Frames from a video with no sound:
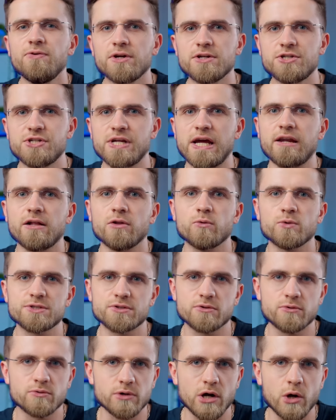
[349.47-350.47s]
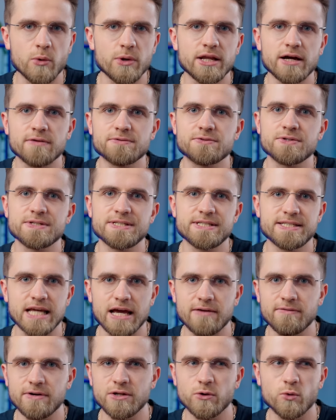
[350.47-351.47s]
your channel was growing after
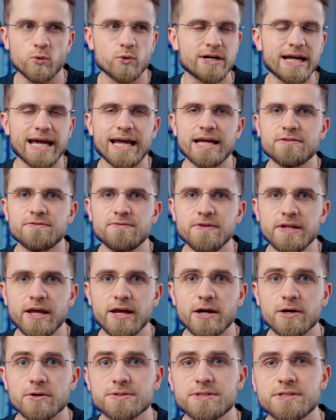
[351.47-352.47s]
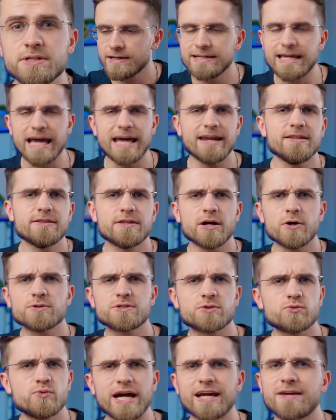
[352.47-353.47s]
7 or 8 videos, getting
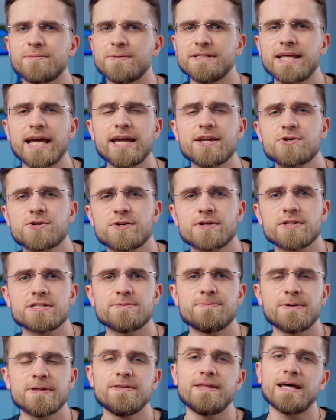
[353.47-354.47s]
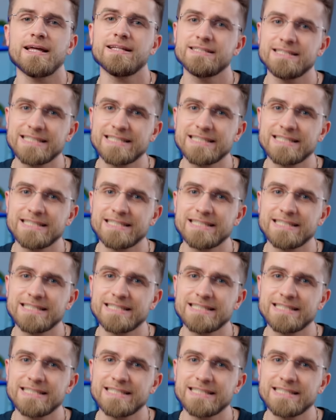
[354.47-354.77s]
those recommendations but then